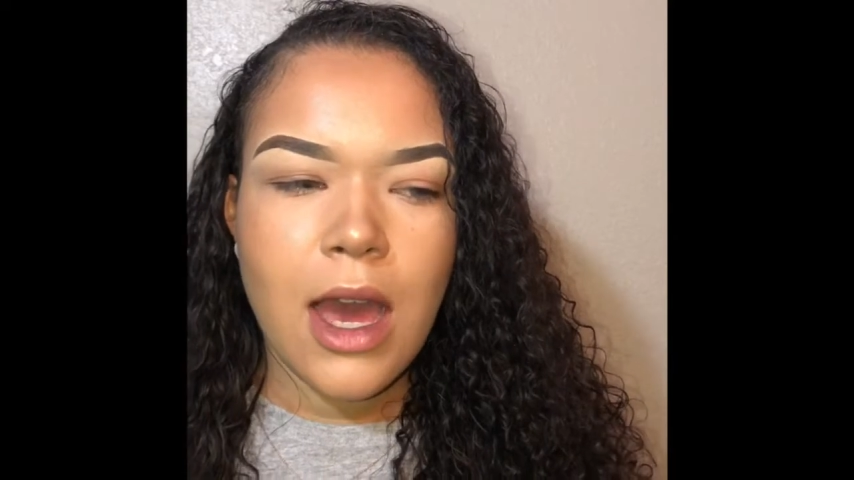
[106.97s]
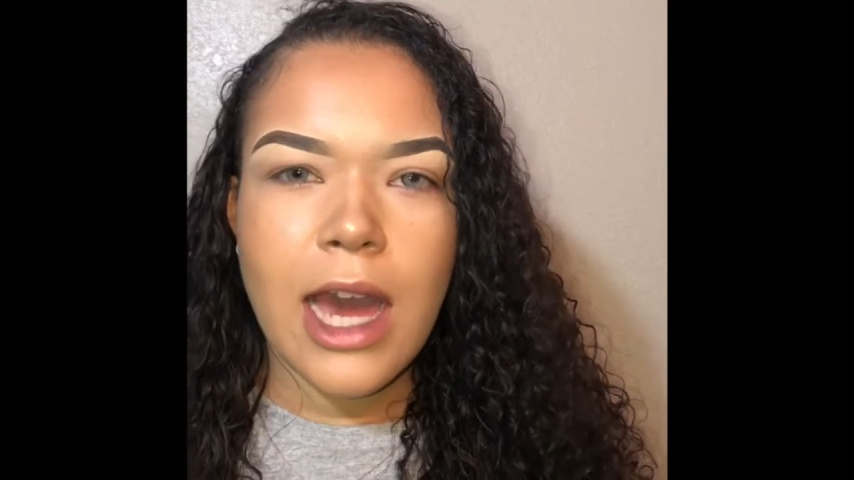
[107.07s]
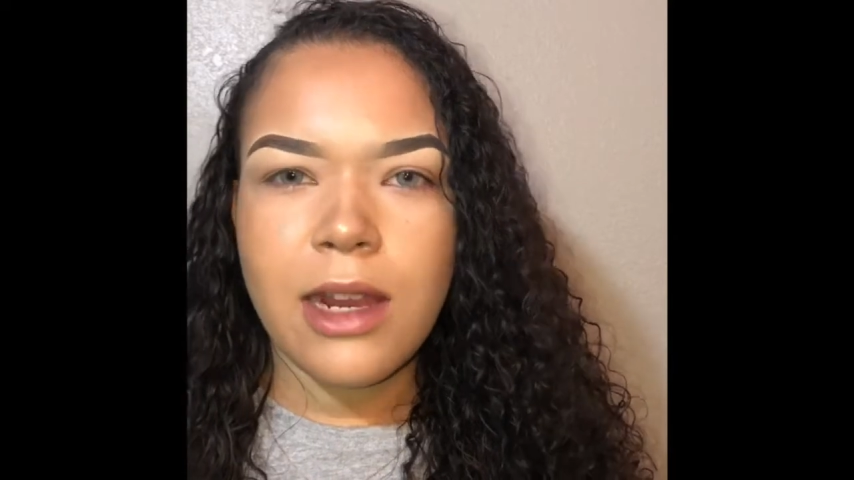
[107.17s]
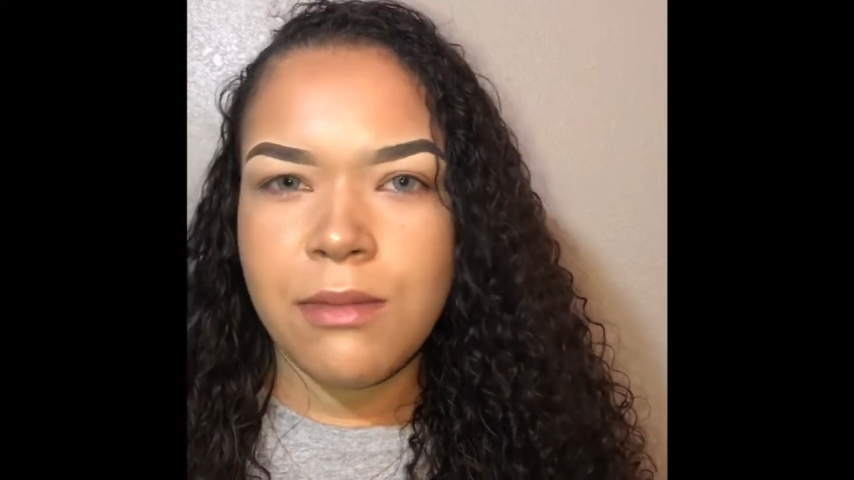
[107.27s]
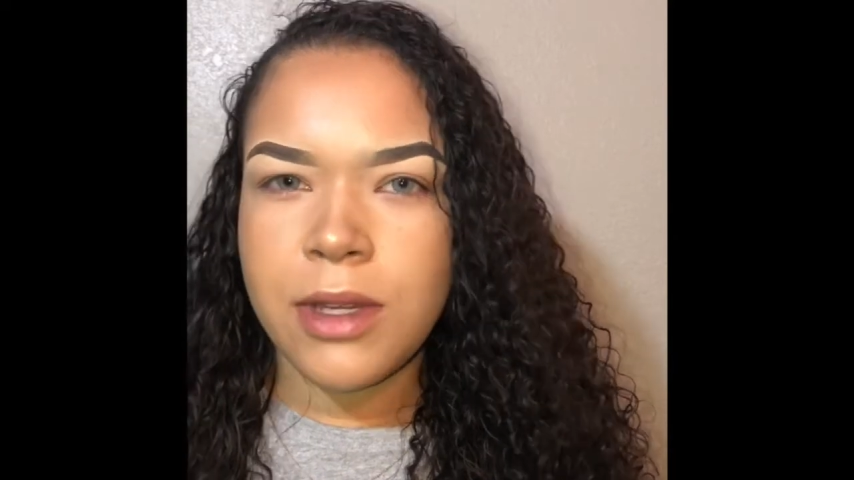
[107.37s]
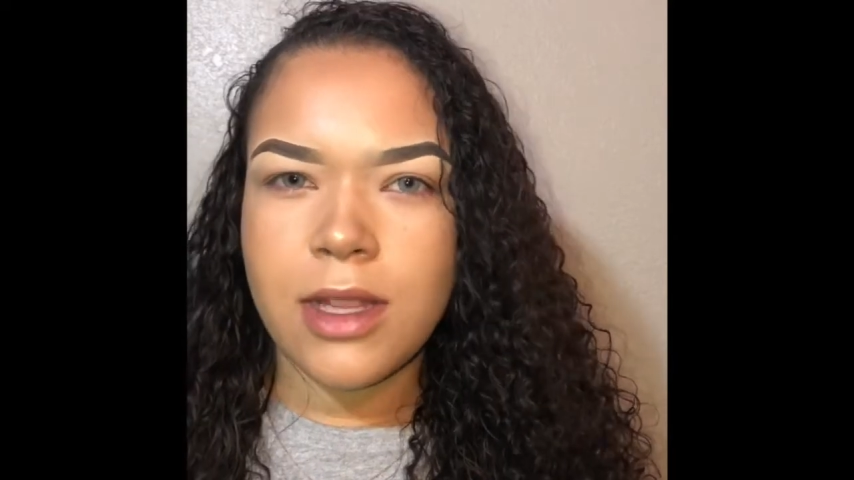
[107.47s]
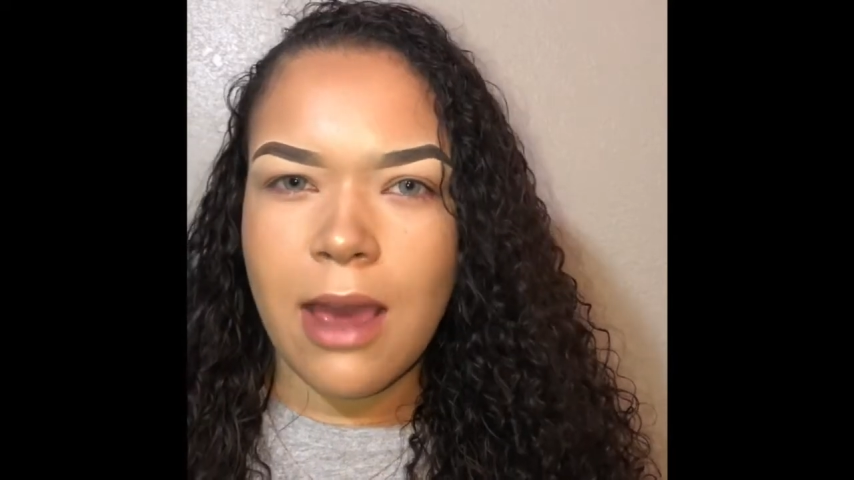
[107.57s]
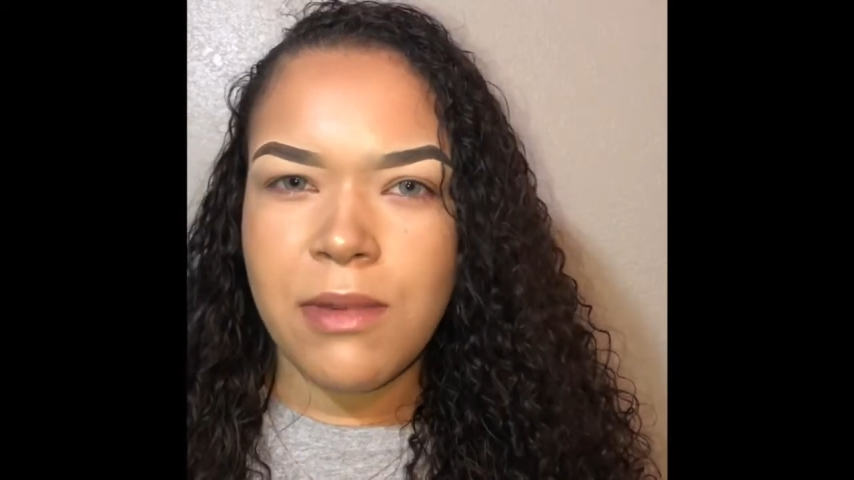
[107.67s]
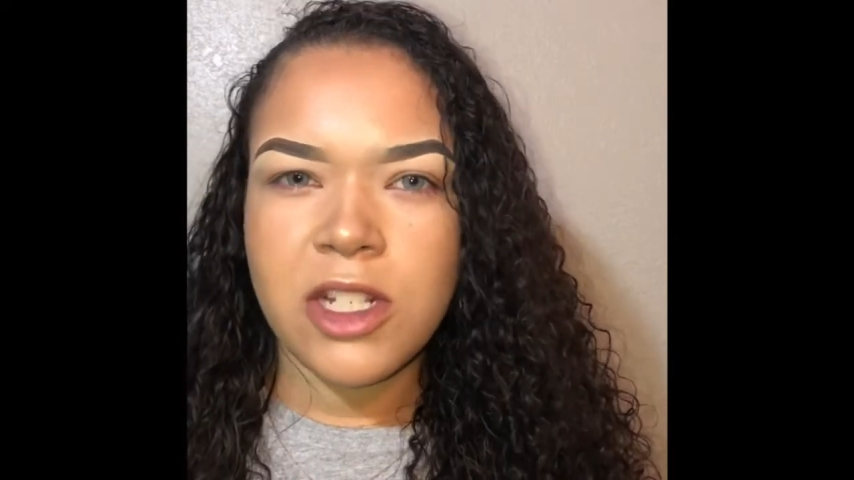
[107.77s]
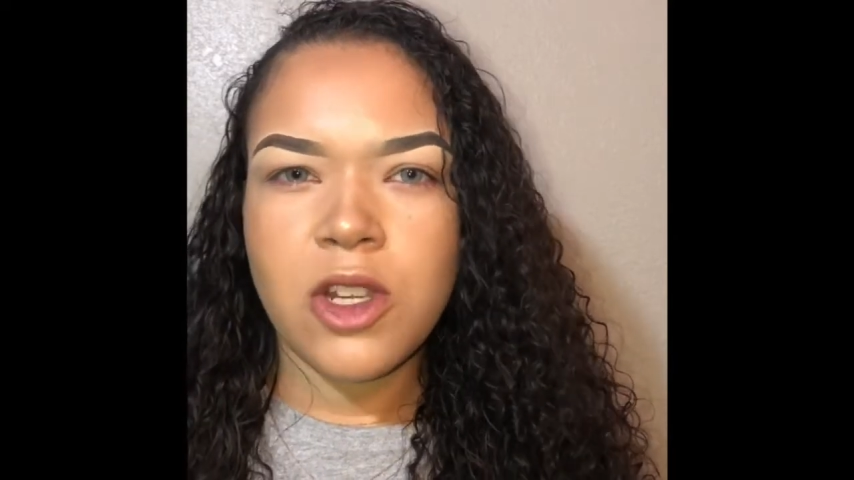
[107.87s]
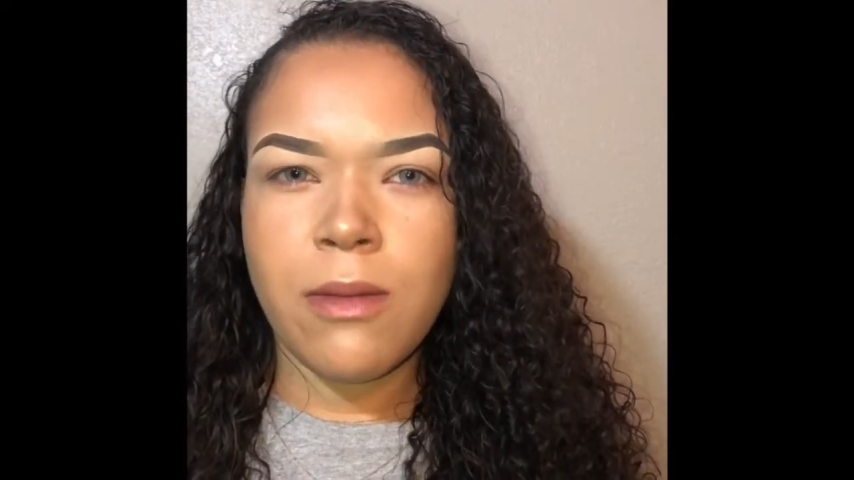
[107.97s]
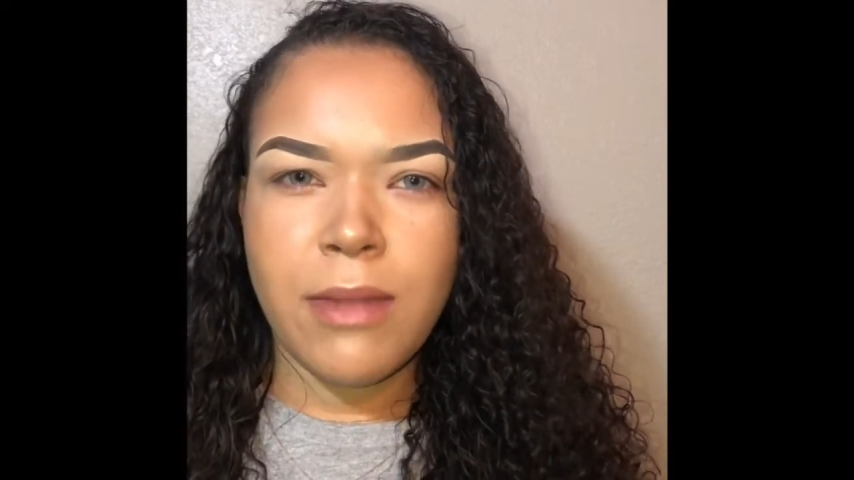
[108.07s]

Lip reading: I didn't put that much on